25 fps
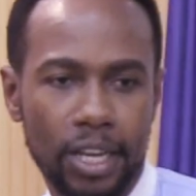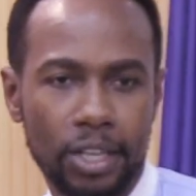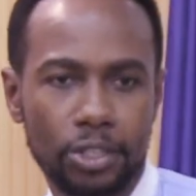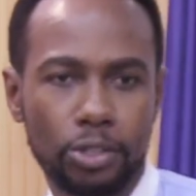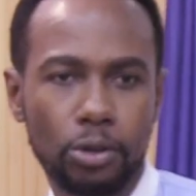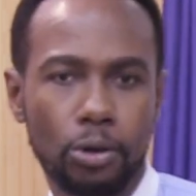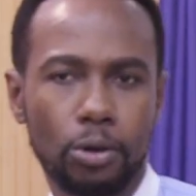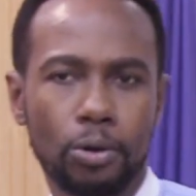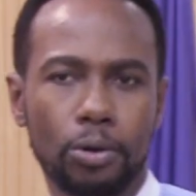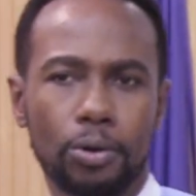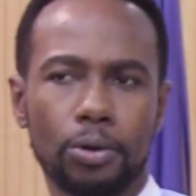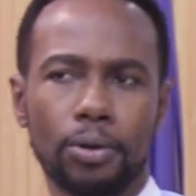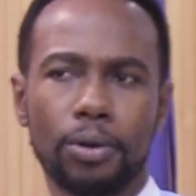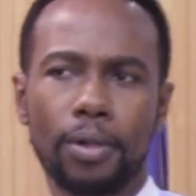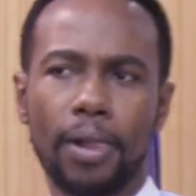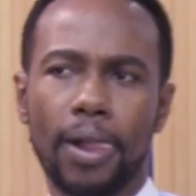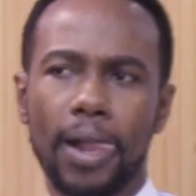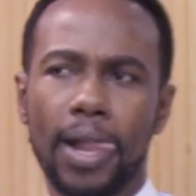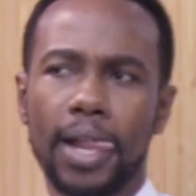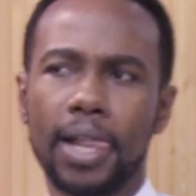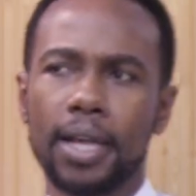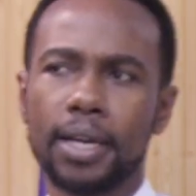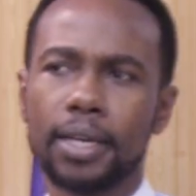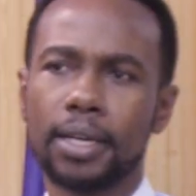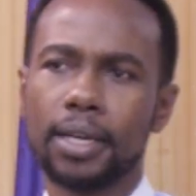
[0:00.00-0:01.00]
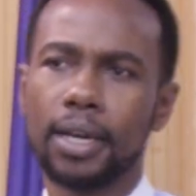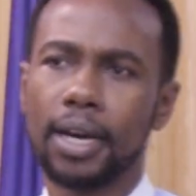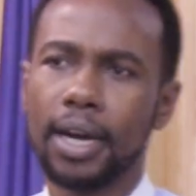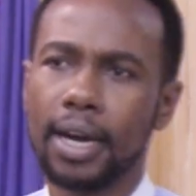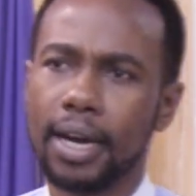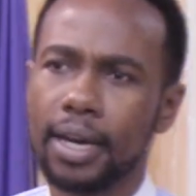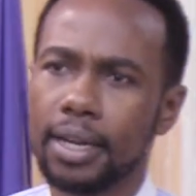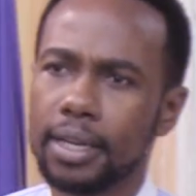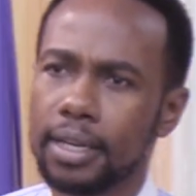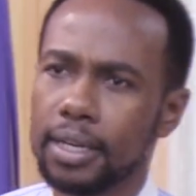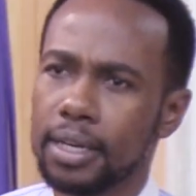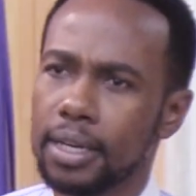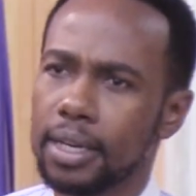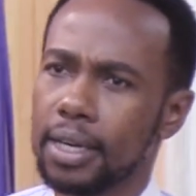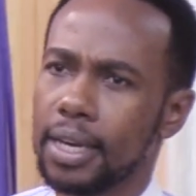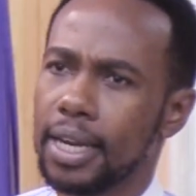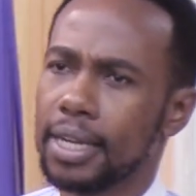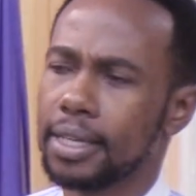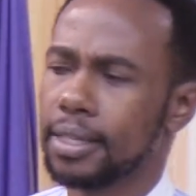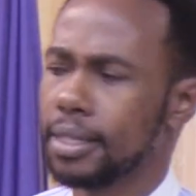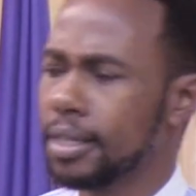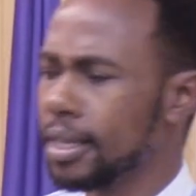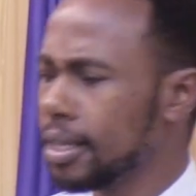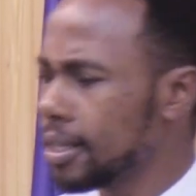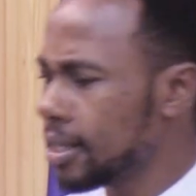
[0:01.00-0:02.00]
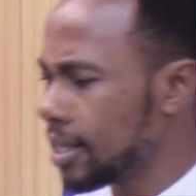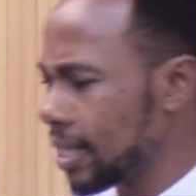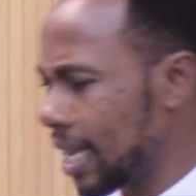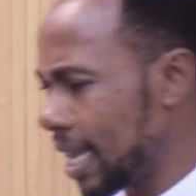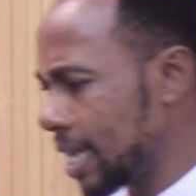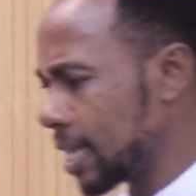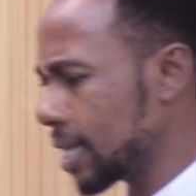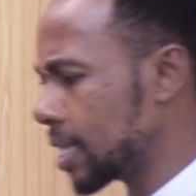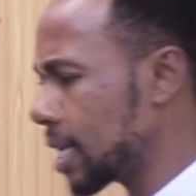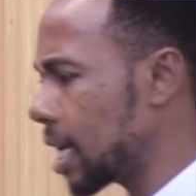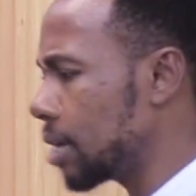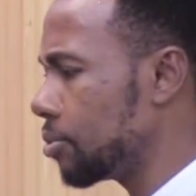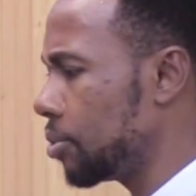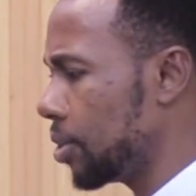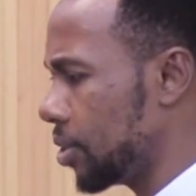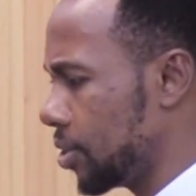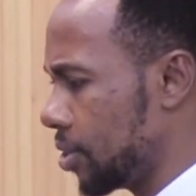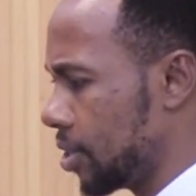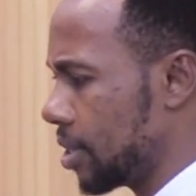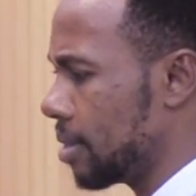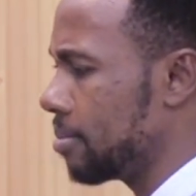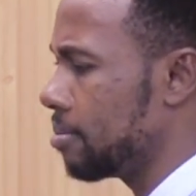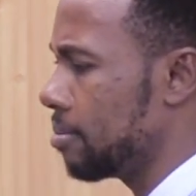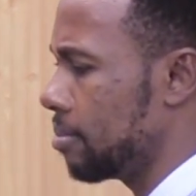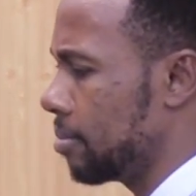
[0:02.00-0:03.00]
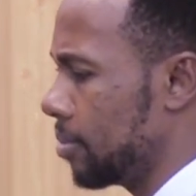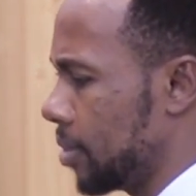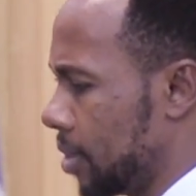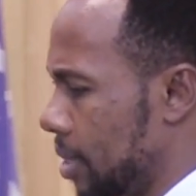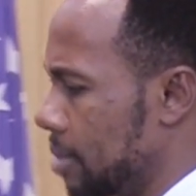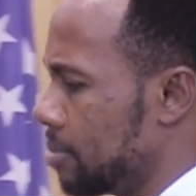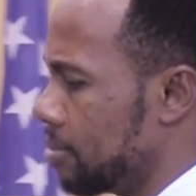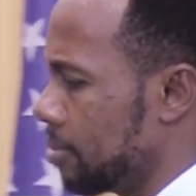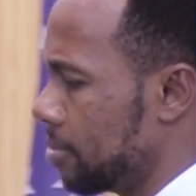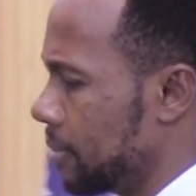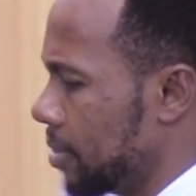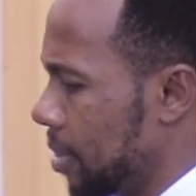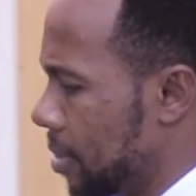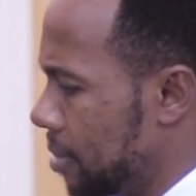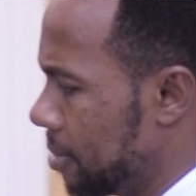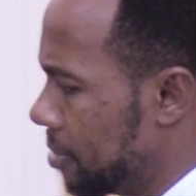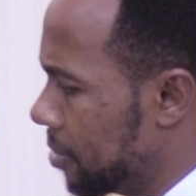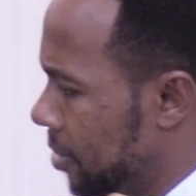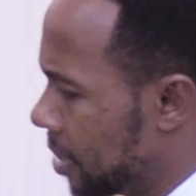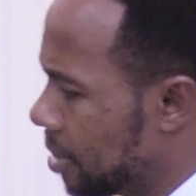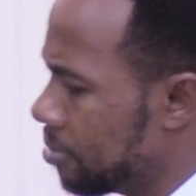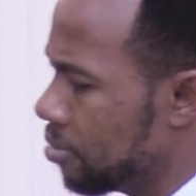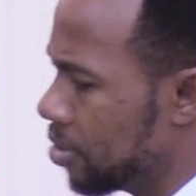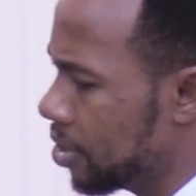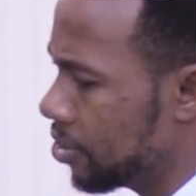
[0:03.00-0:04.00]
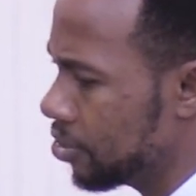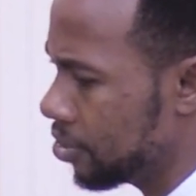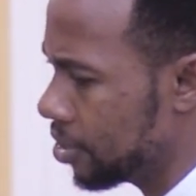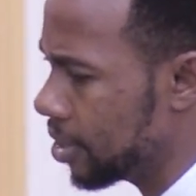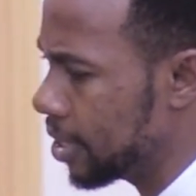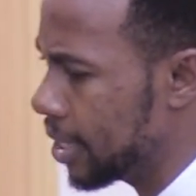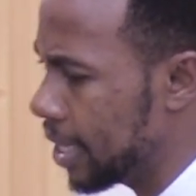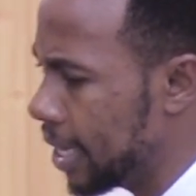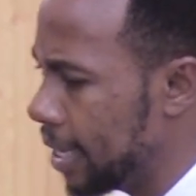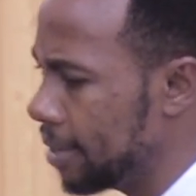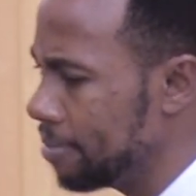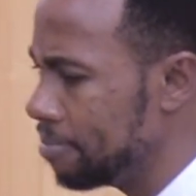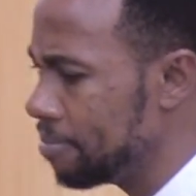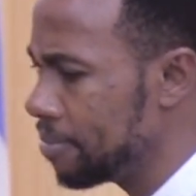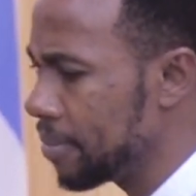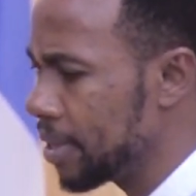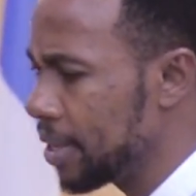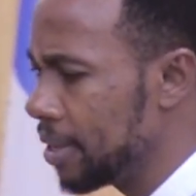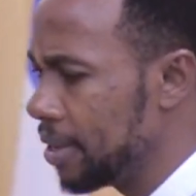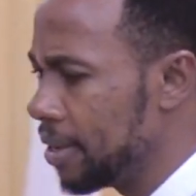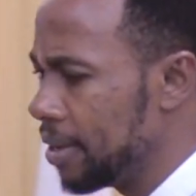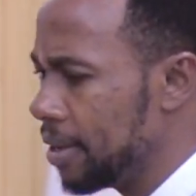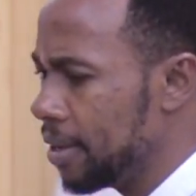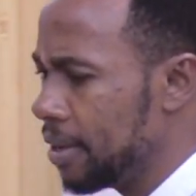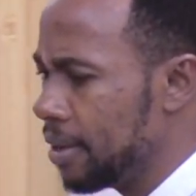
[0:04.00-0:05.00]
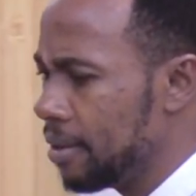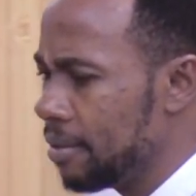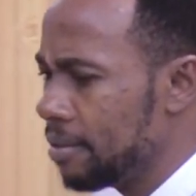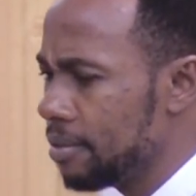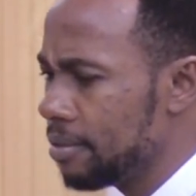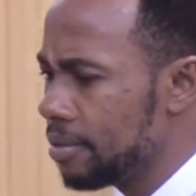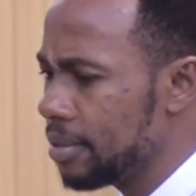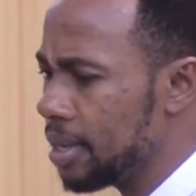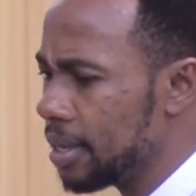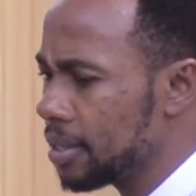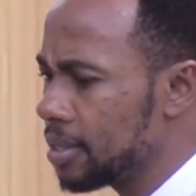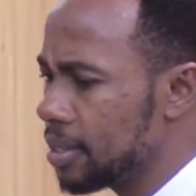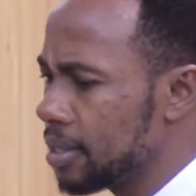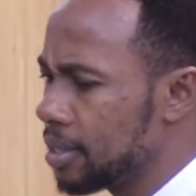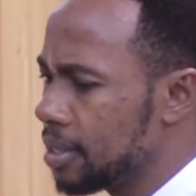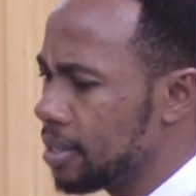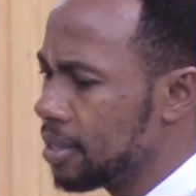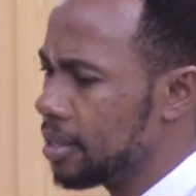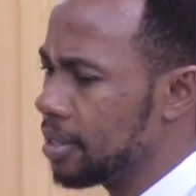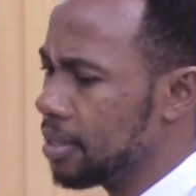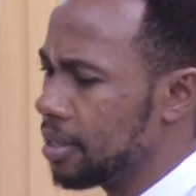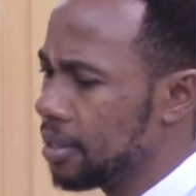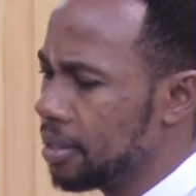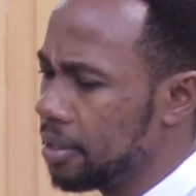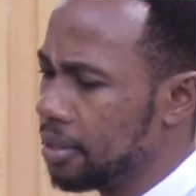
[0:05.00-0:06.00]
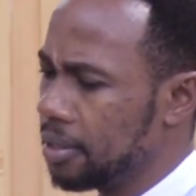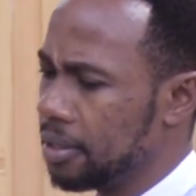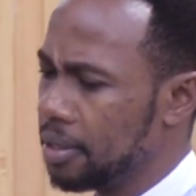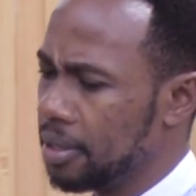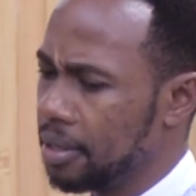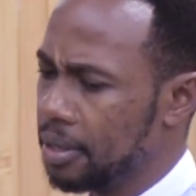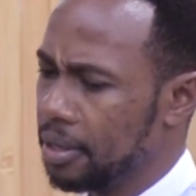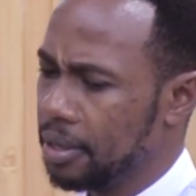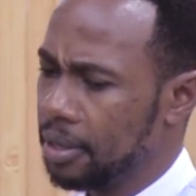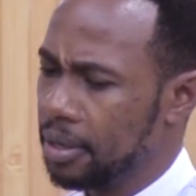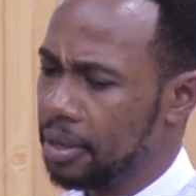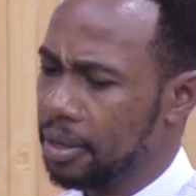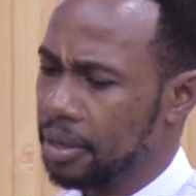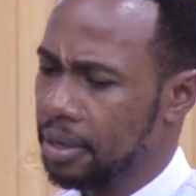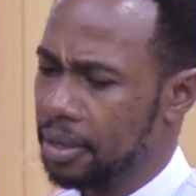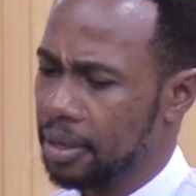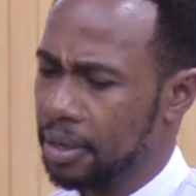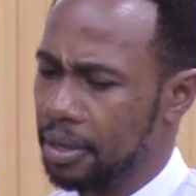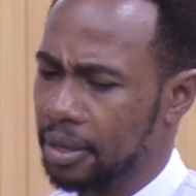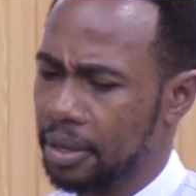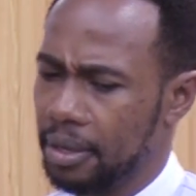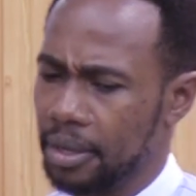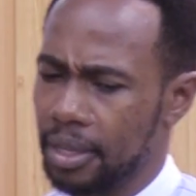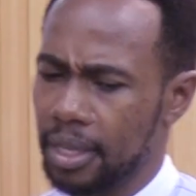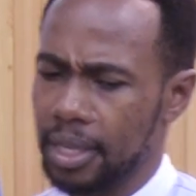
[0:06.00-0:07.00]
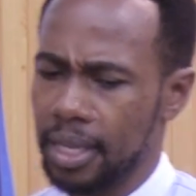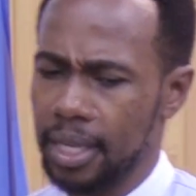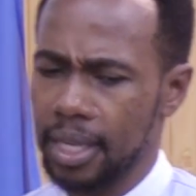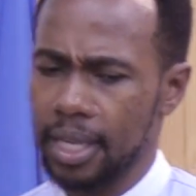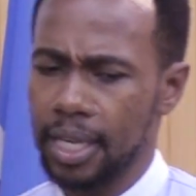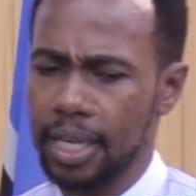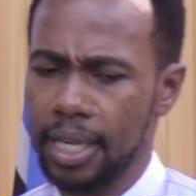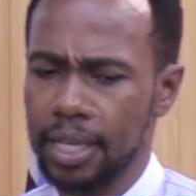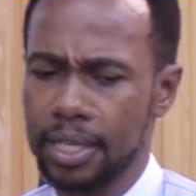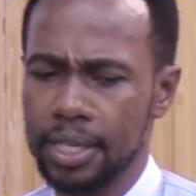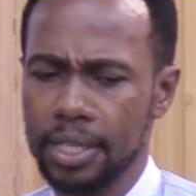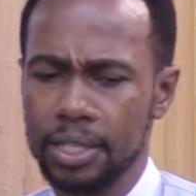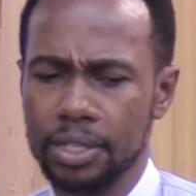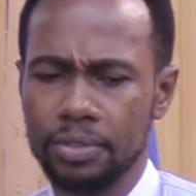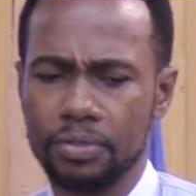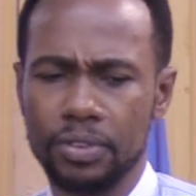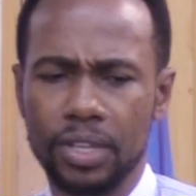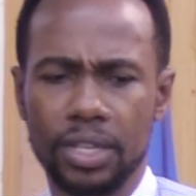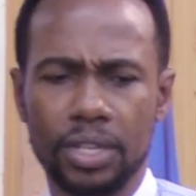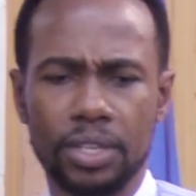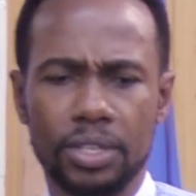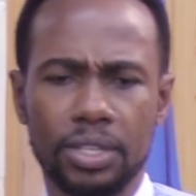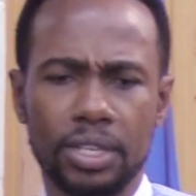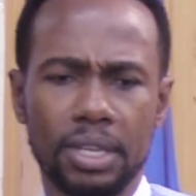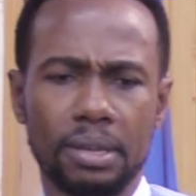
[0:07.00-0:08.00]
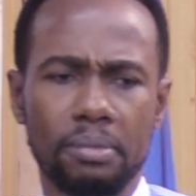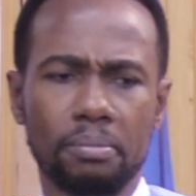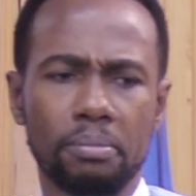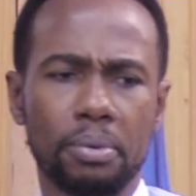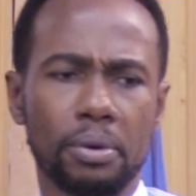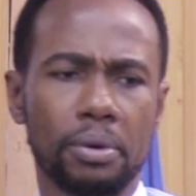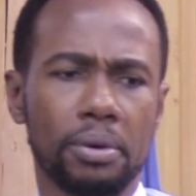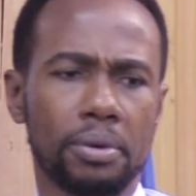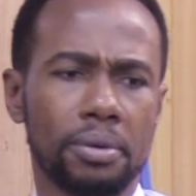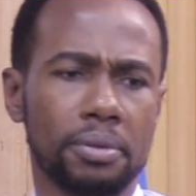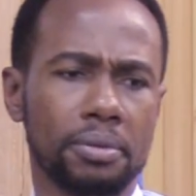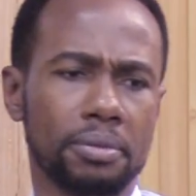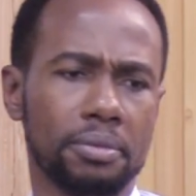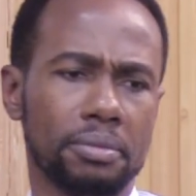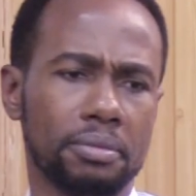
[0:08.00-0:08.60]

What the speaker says: So let this encourage someone today that it is very simple.